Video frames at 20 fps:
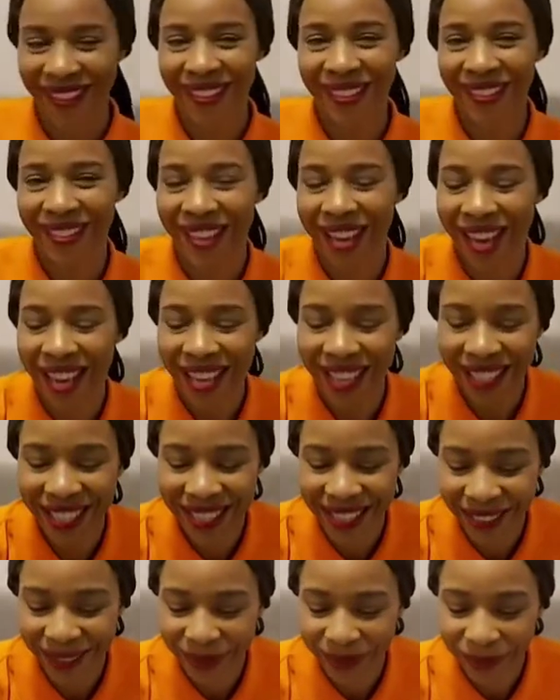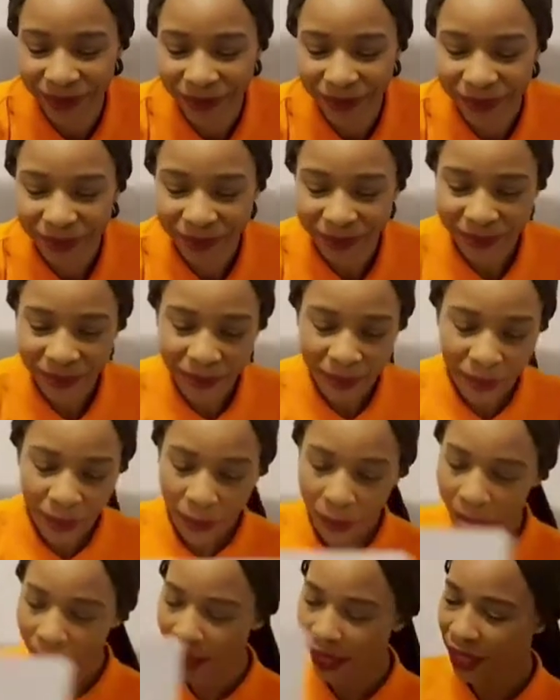All right.
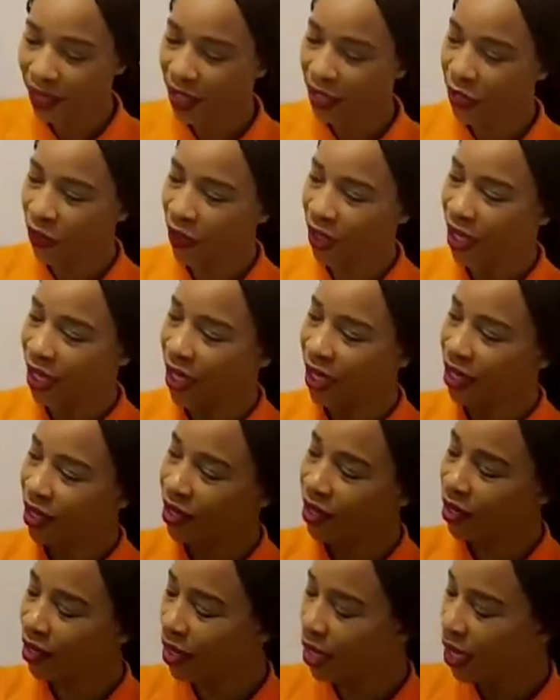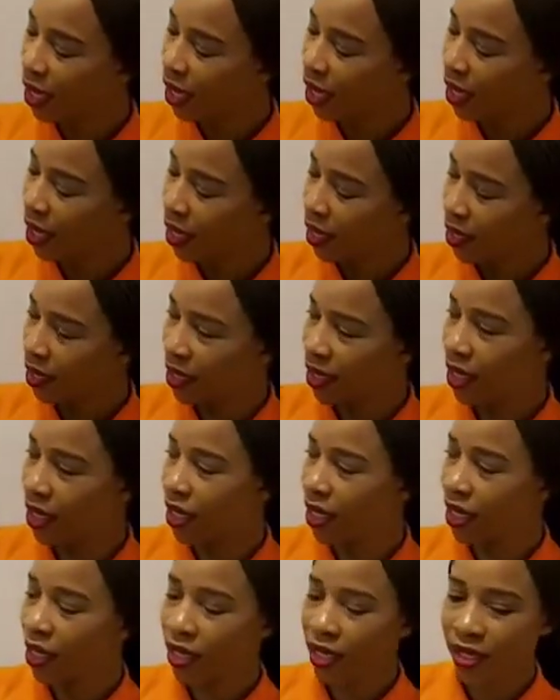So here,
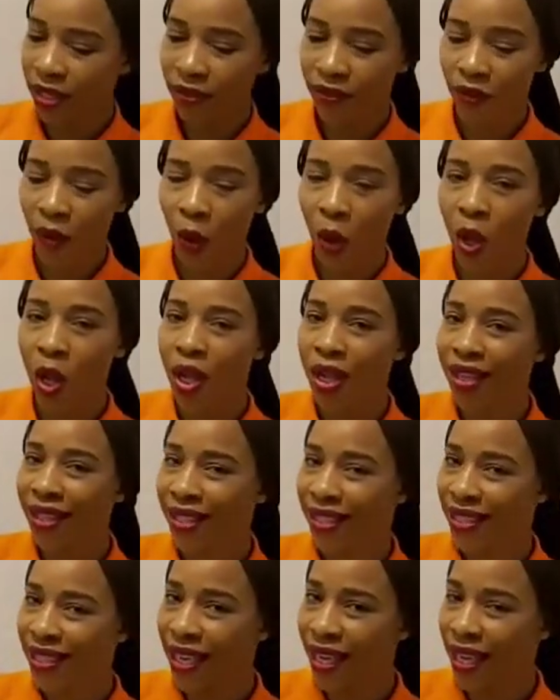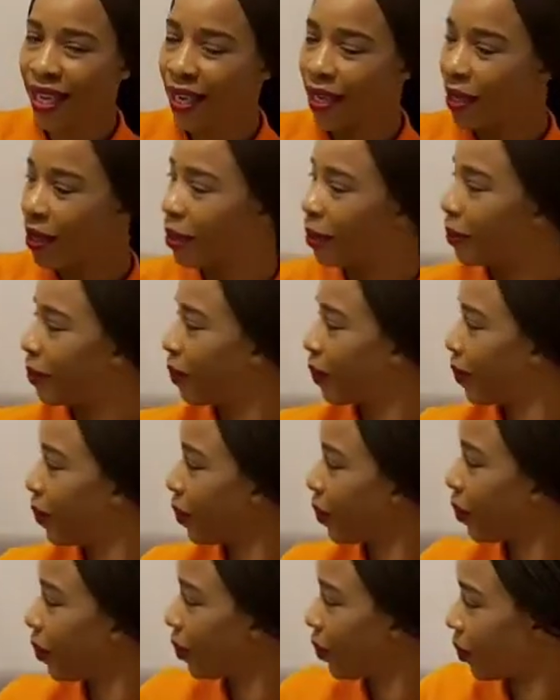T is for T.
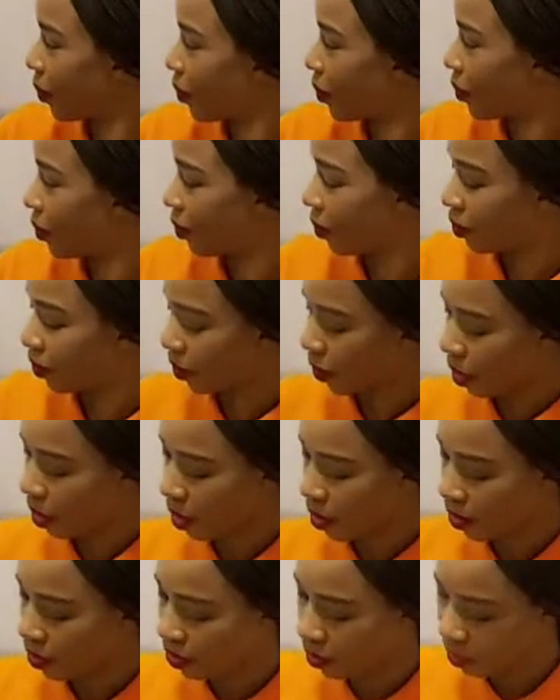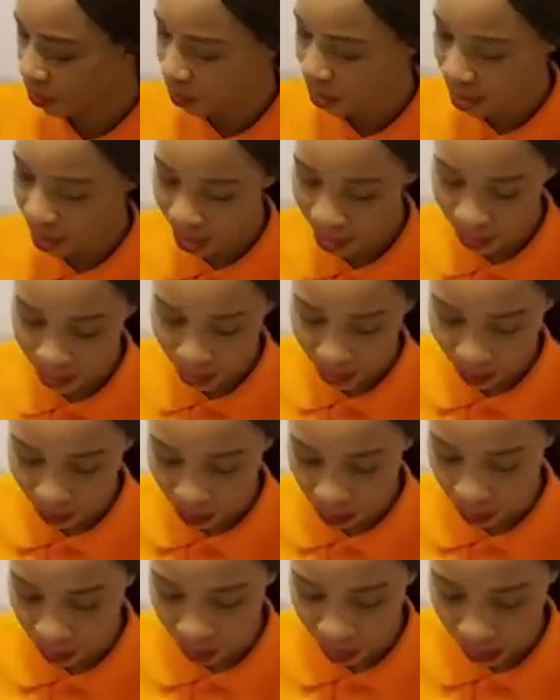All right, let's
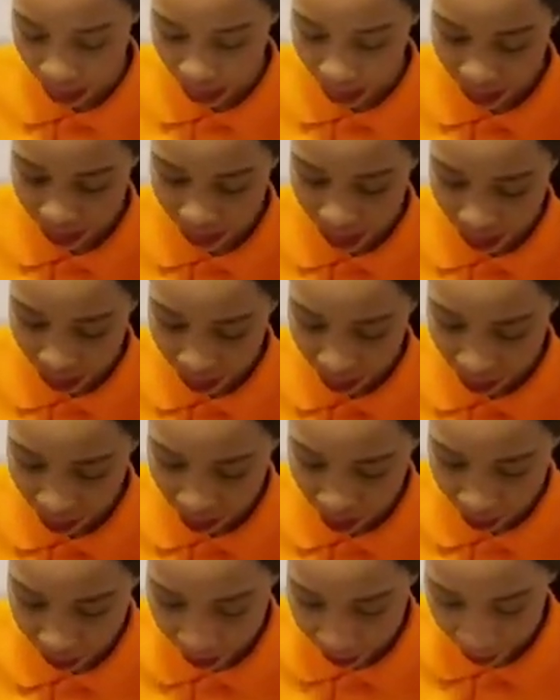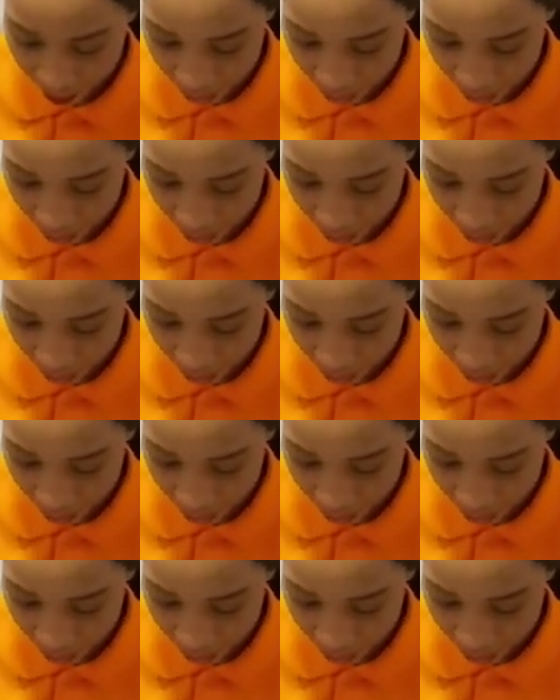go to the next letter.